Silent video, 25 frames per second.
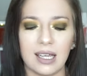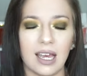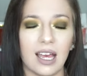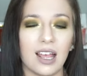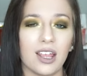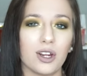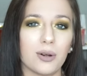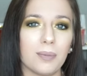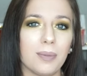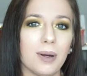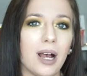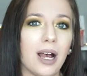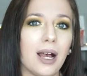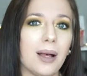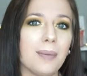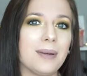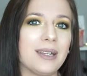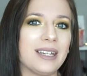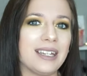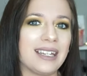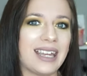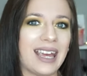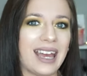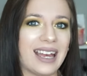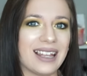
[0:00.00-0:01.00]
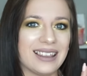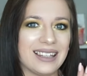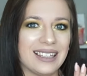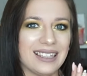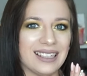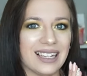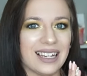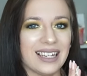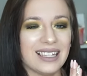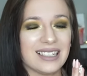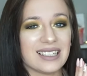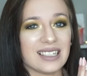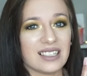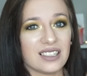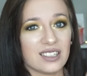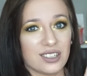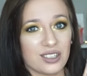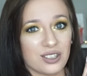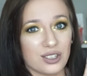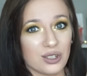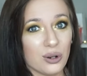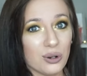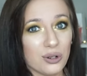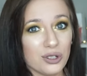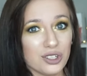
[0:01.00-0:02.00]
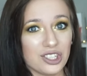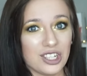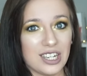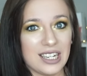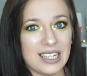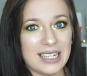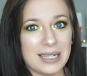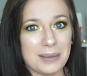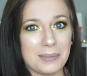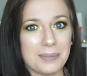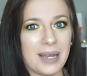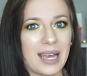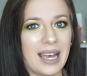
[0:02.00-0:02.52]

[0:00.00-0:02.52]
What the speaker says: Colourpop and Kathleenlights So Jaded